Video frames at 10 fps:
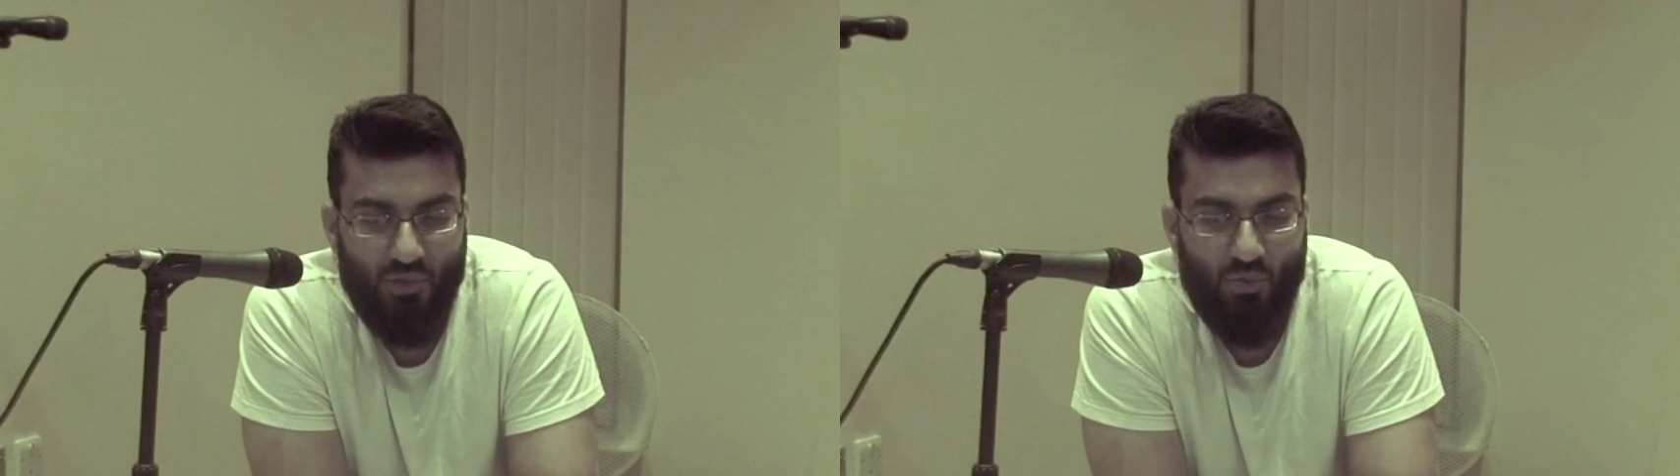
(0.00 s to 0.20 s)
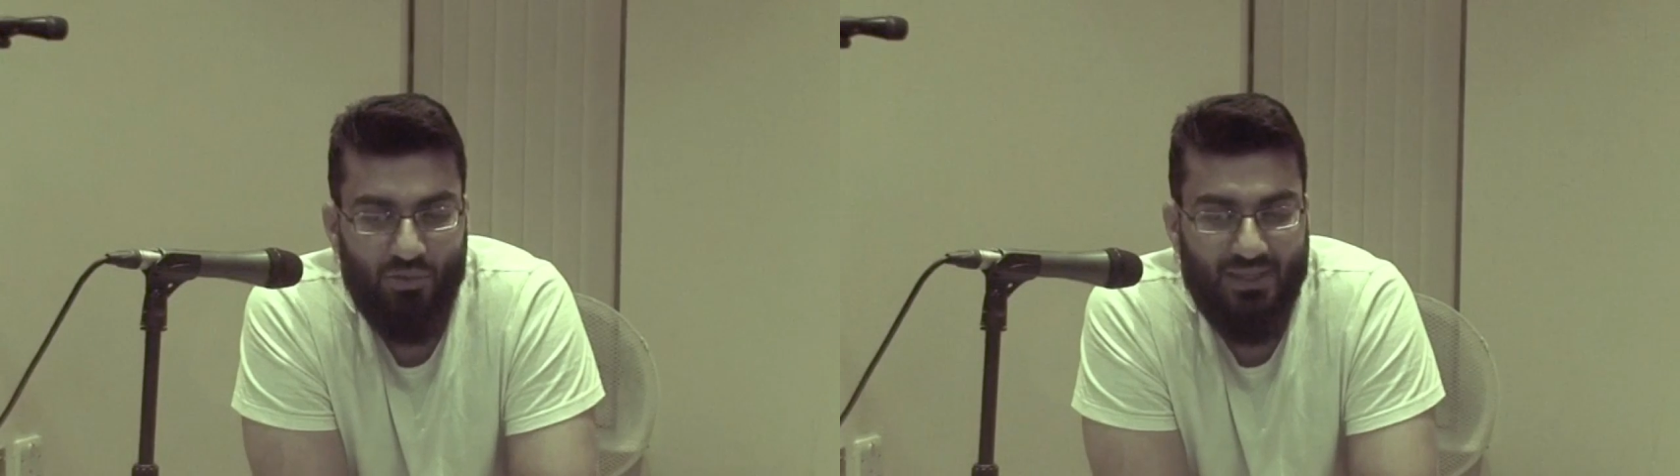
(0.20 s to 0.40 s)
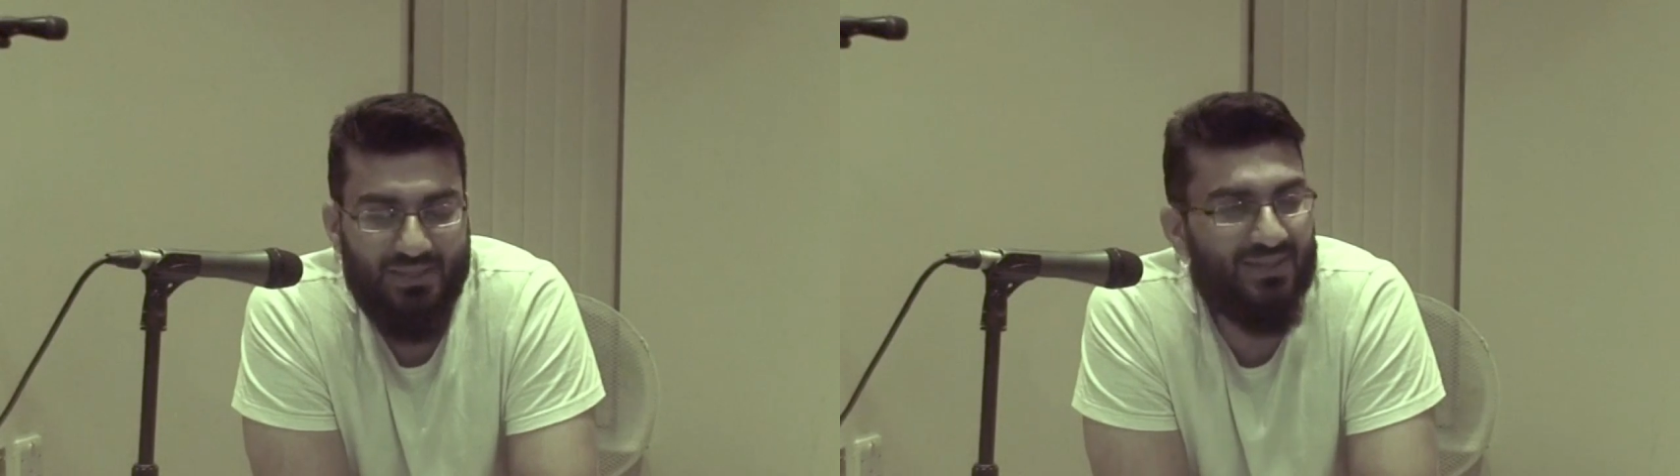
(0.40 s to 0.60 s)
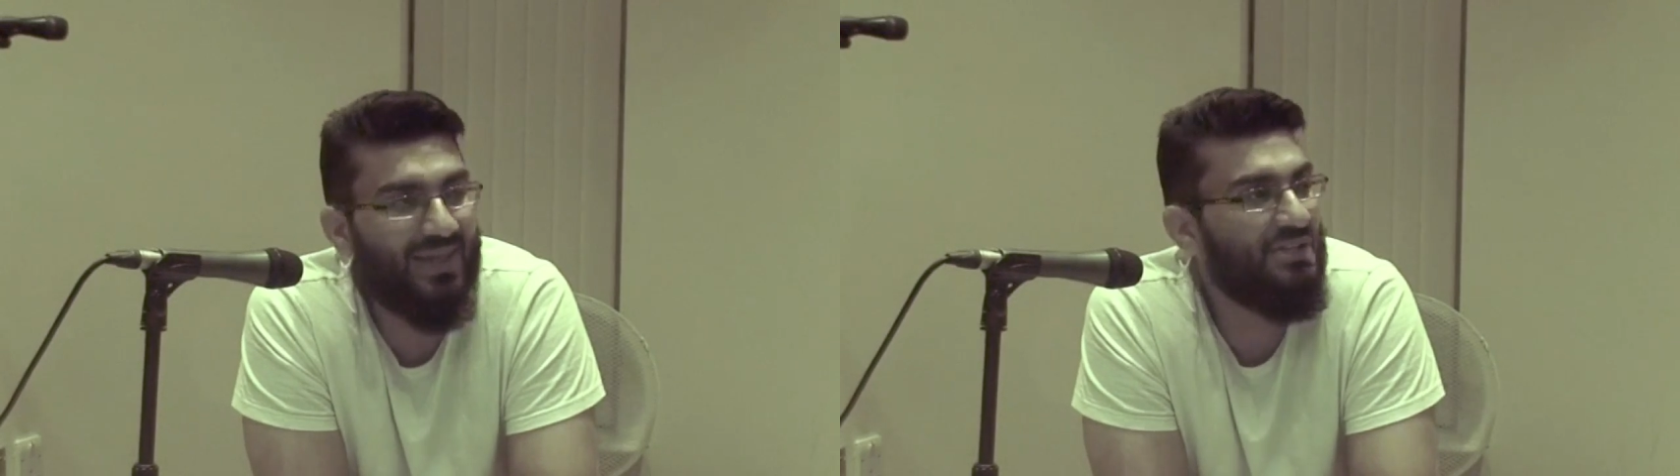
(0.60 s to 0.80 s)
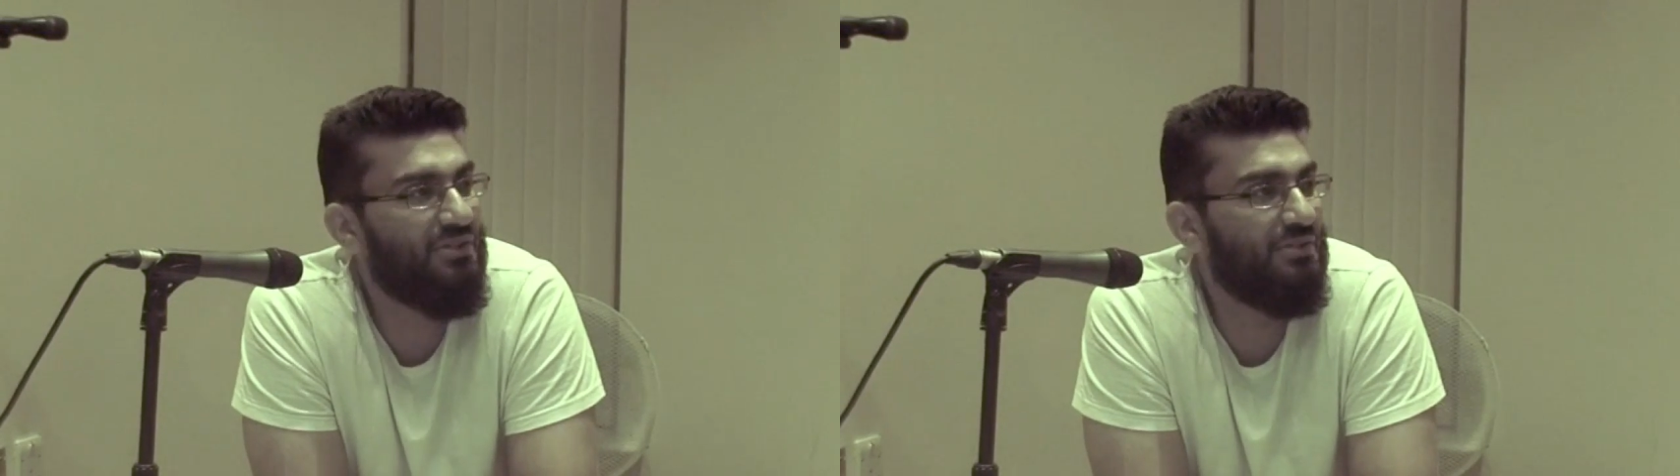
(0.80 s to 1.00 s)
are all
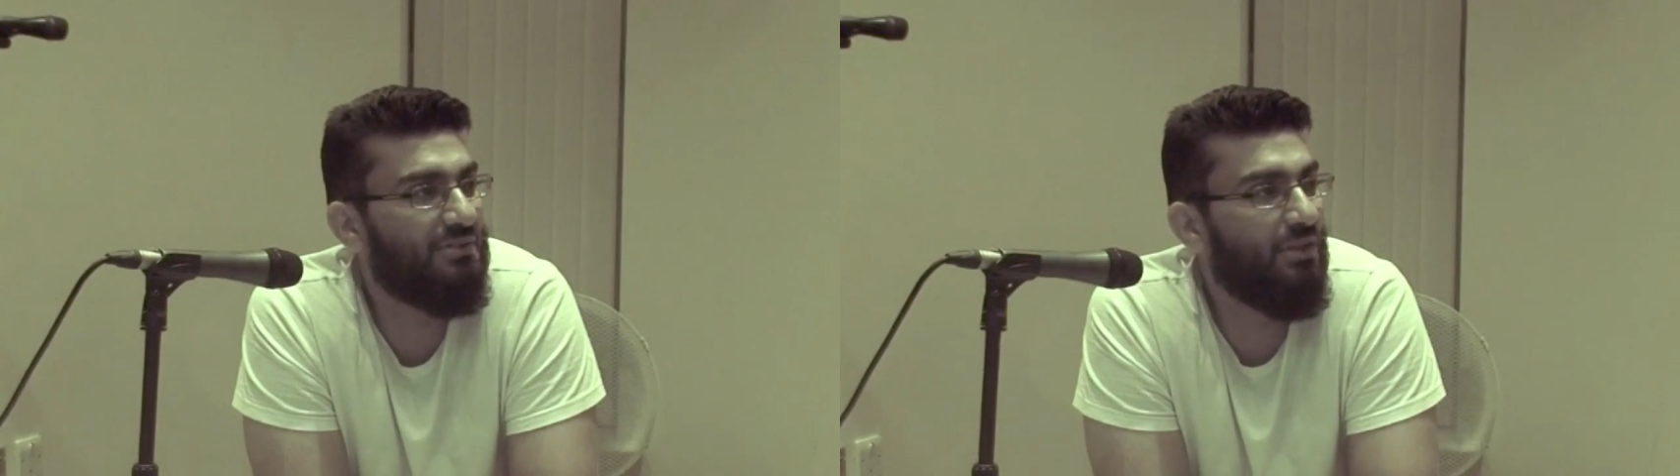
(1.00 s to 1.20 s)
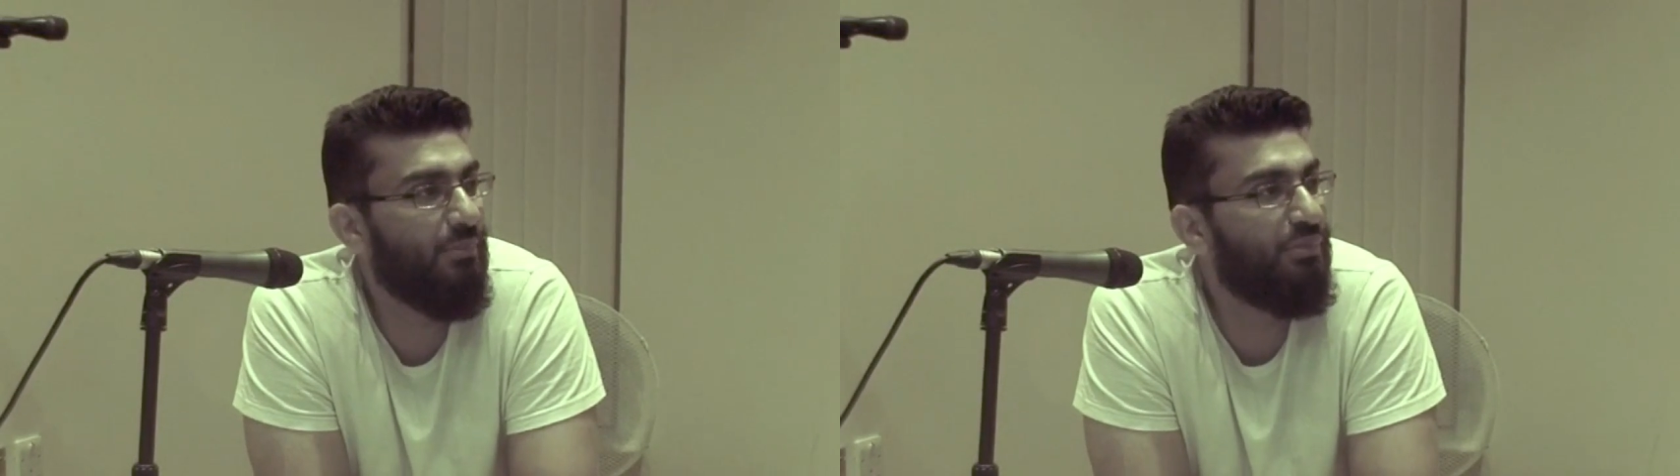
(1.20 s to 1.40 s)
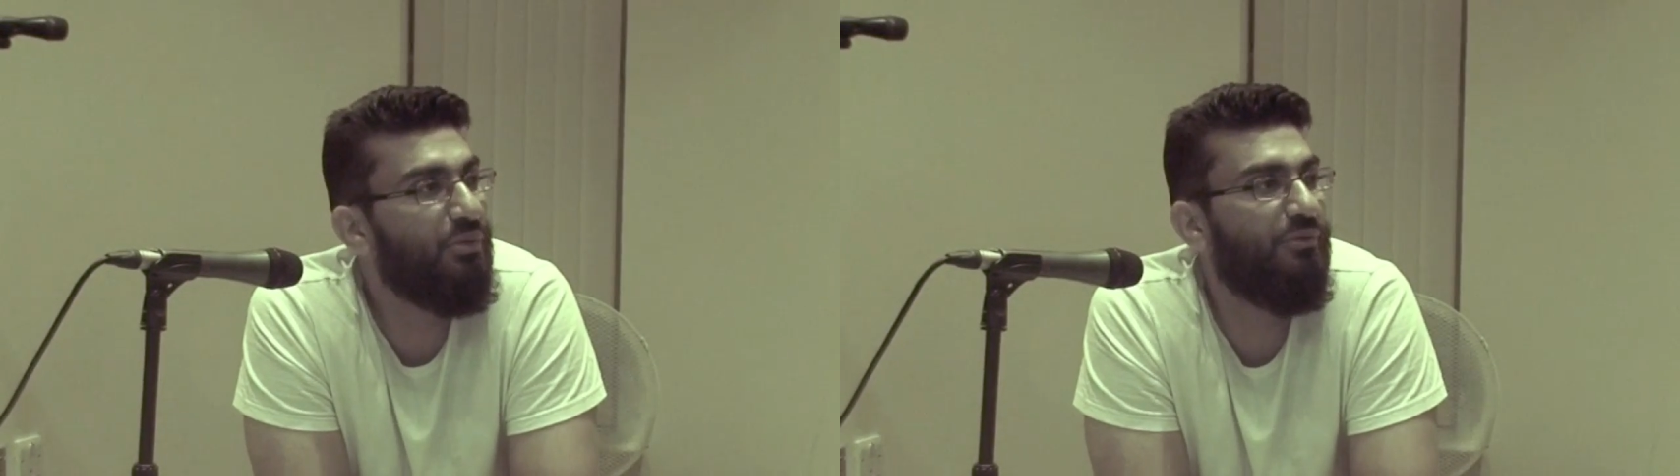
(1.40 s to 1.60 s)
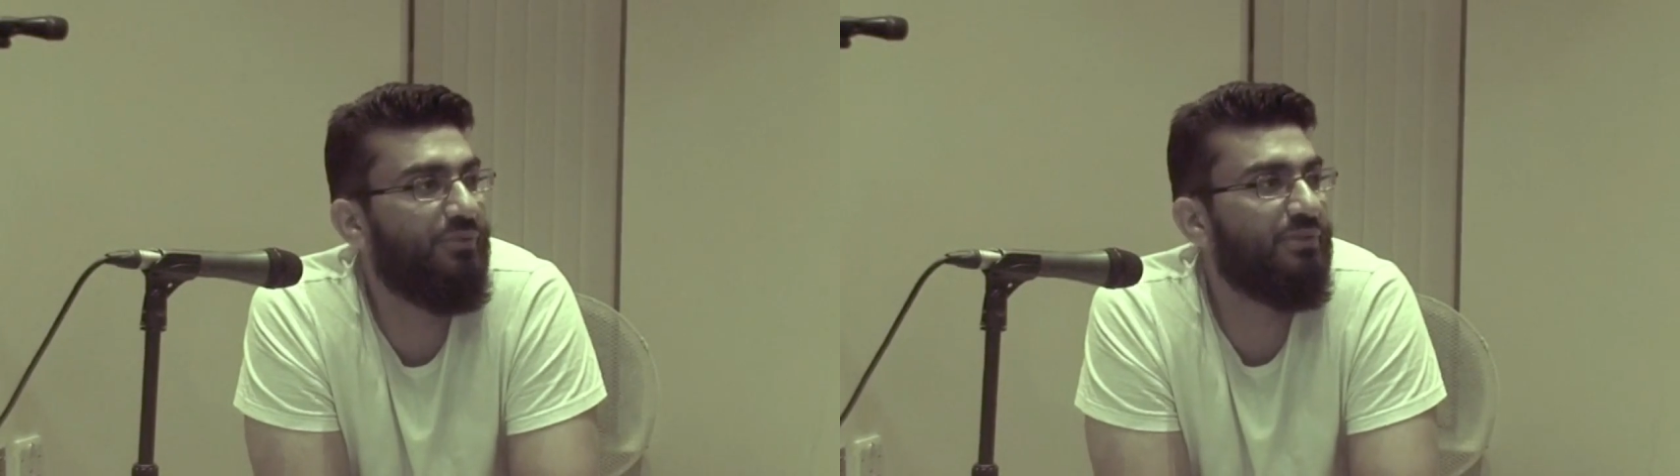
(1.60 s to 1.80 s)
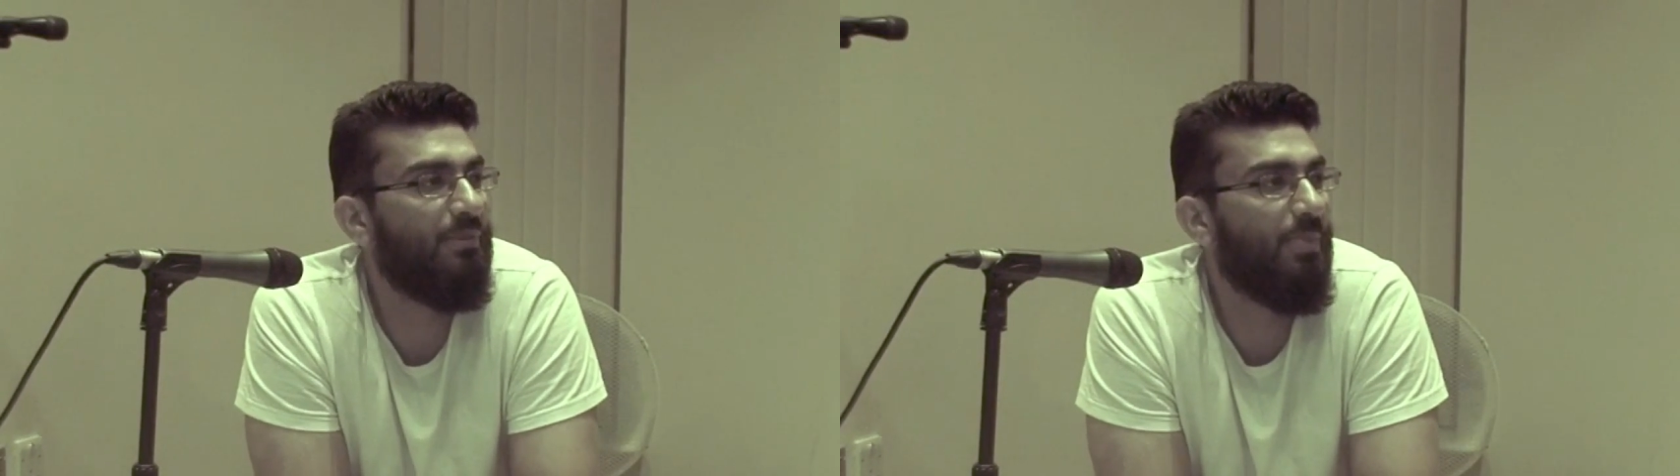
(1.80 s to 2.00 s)
indications, they're not
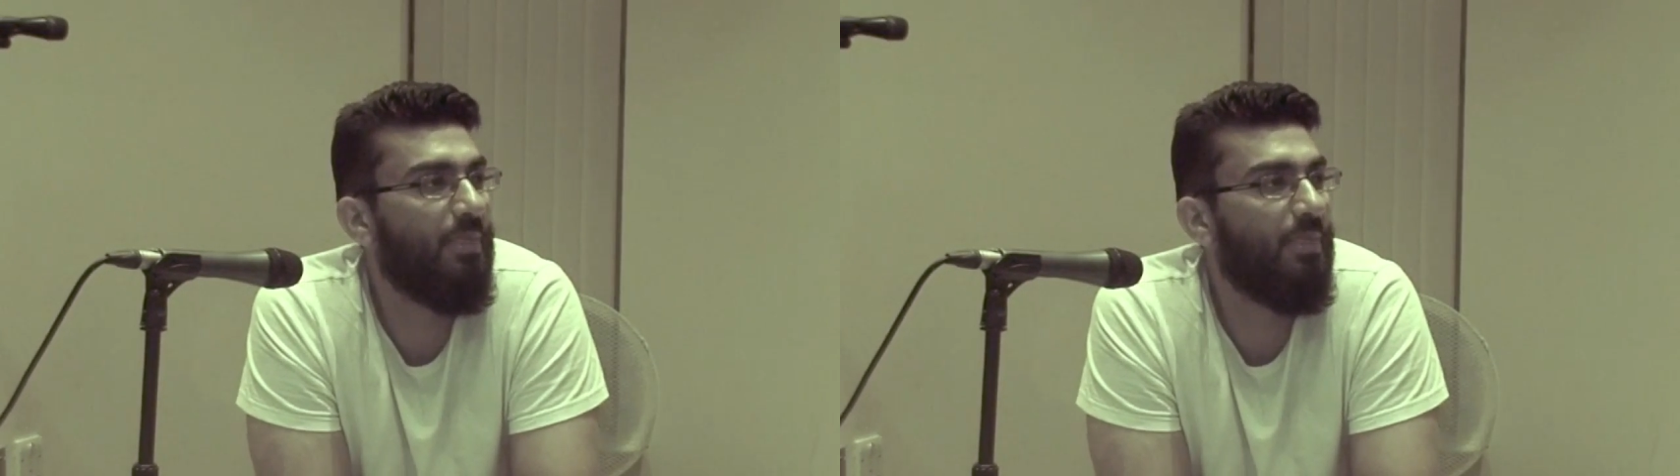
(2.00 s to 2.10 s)
proofs.